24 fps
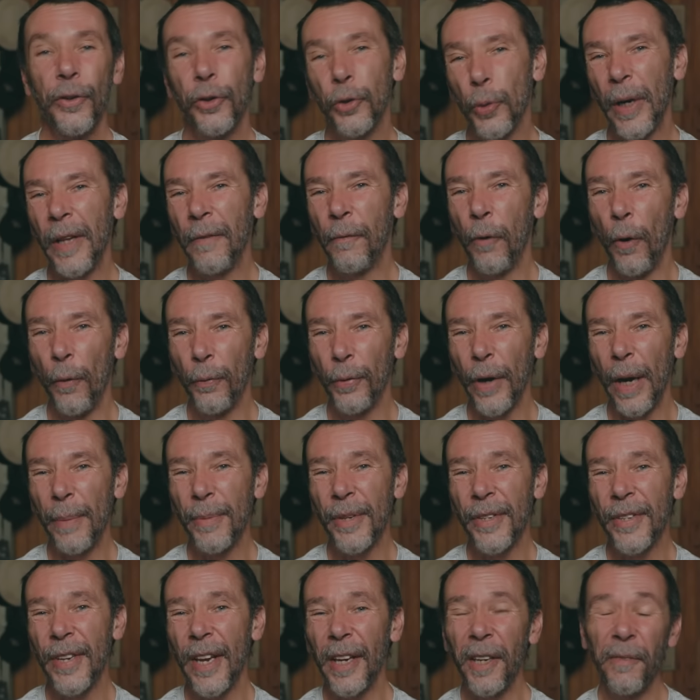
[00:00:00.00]
24
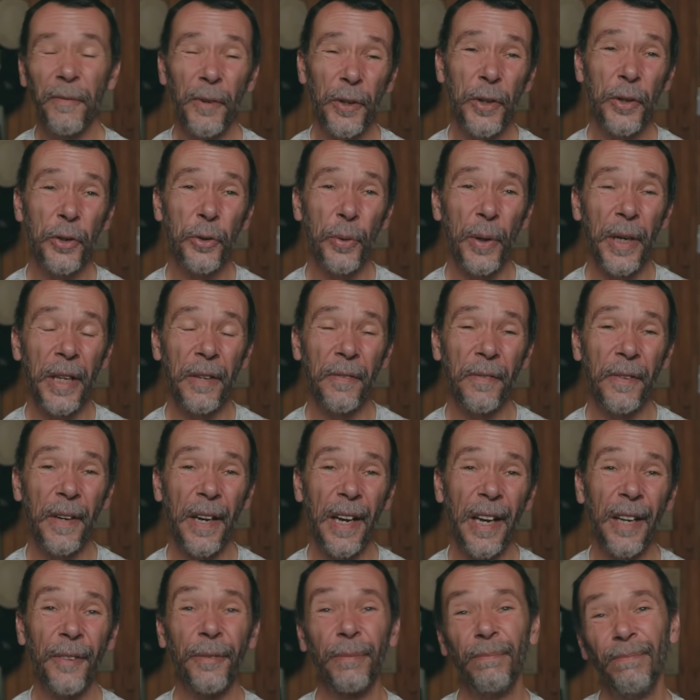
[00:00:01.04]
frames a second versus
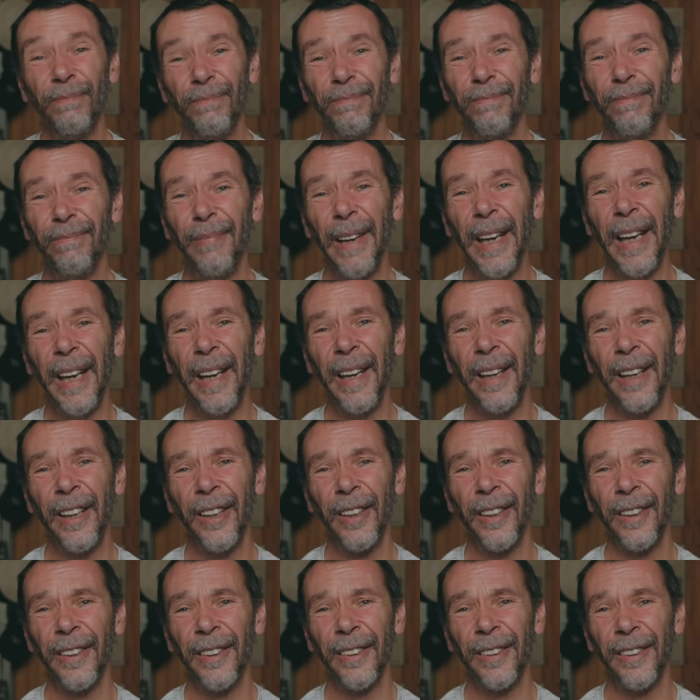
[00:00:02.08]
25? Meh.
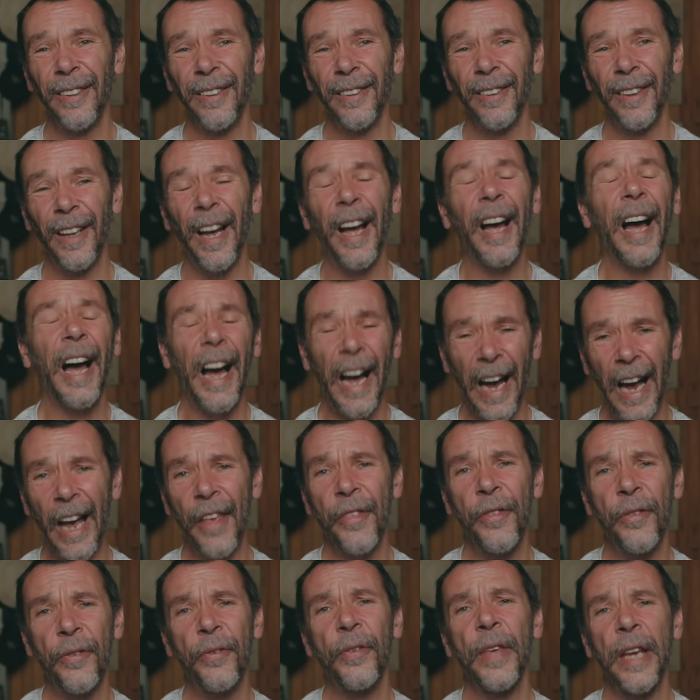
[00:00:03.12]
I
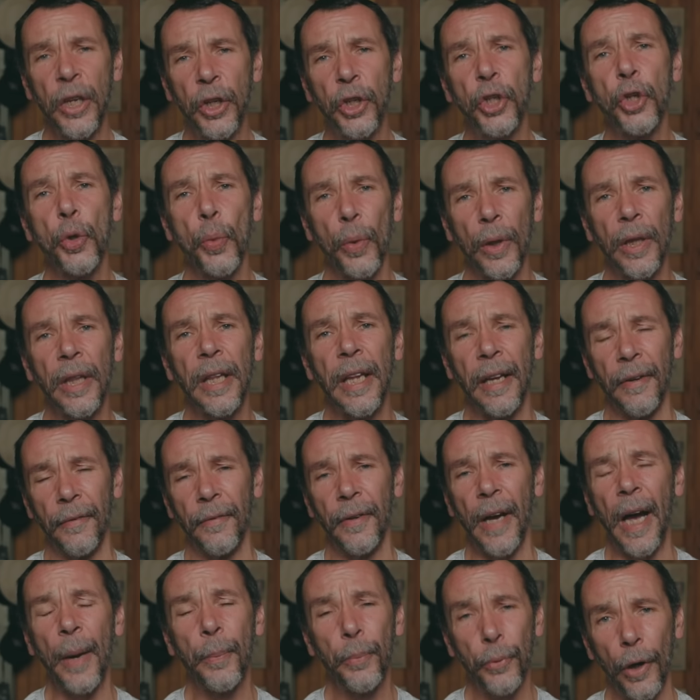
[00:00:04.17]
think you will live,
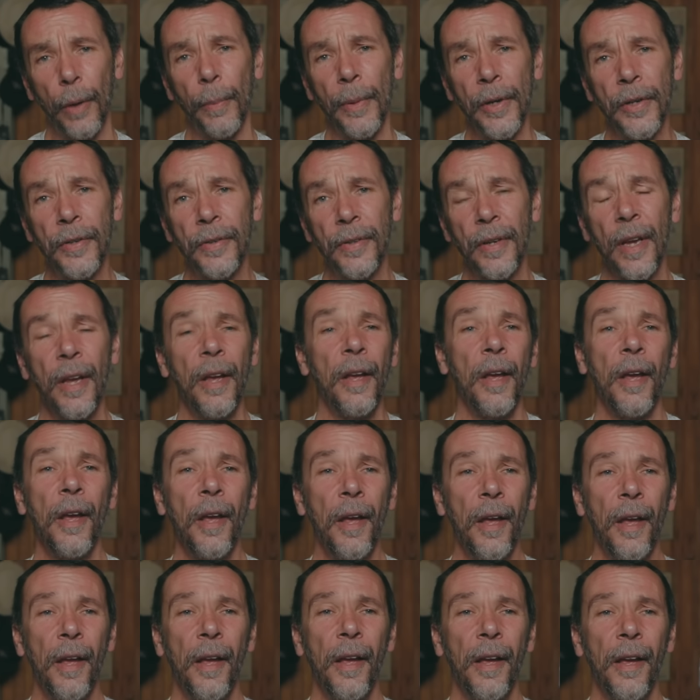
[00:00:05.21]
I promise.
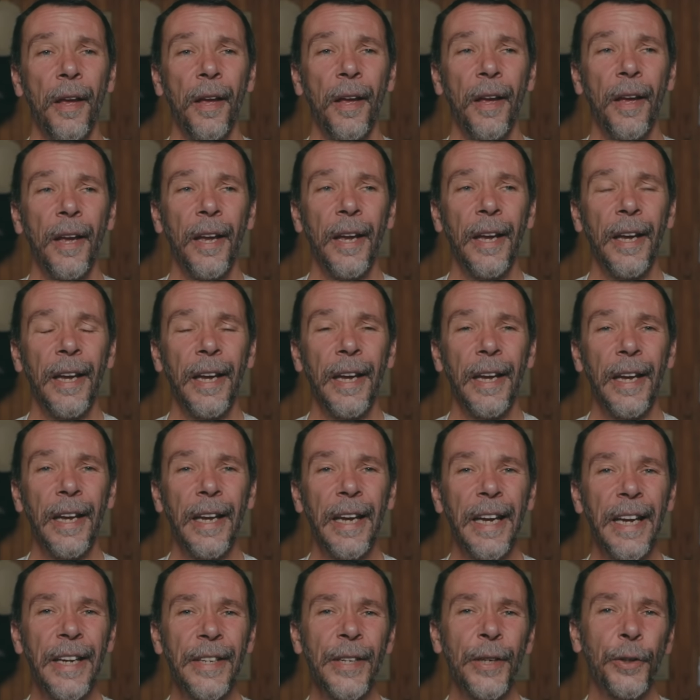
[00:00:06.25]

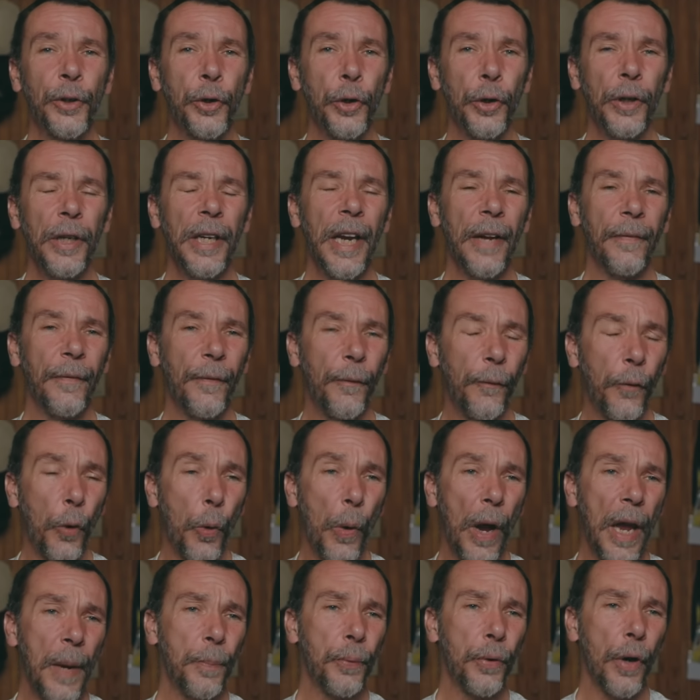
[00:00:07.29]
Is it good enough
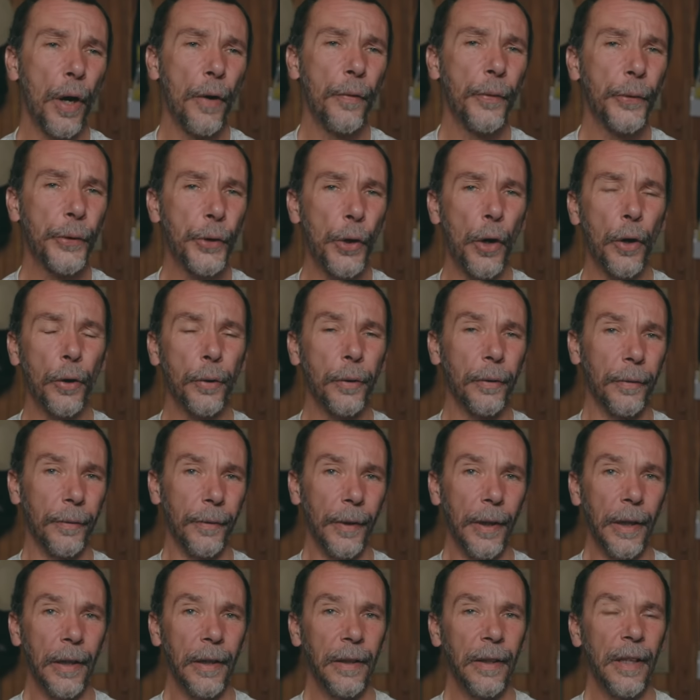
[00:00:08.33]
for a pro
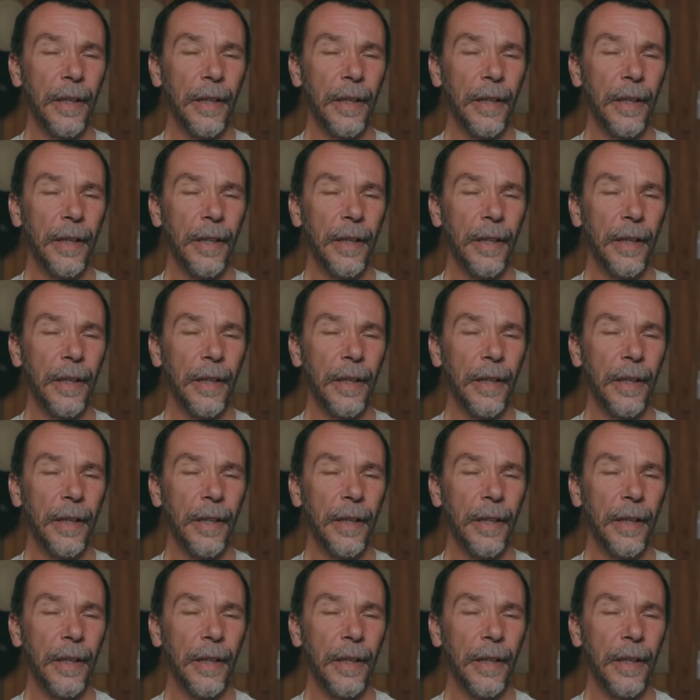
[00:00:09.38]
photographer?